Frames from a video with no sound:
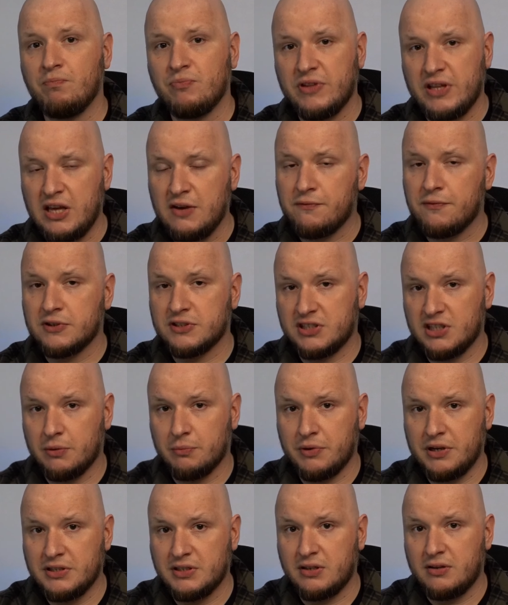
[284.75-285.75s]
if for some
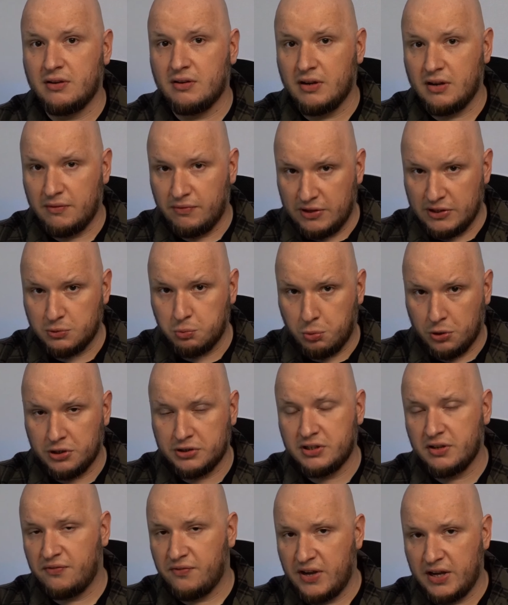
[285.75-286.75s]
reason this were
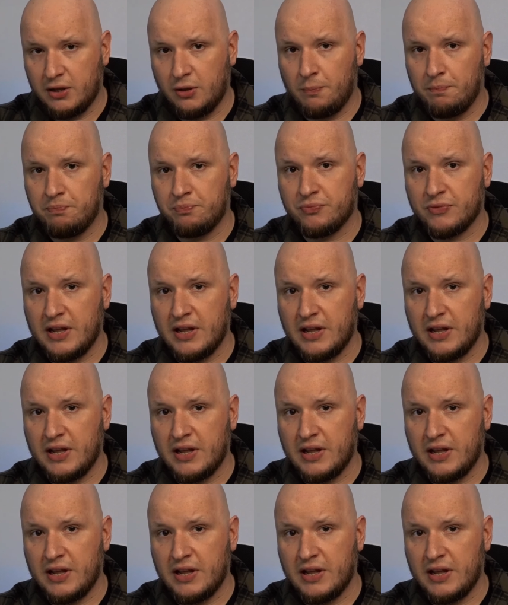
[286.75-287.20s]
to fail,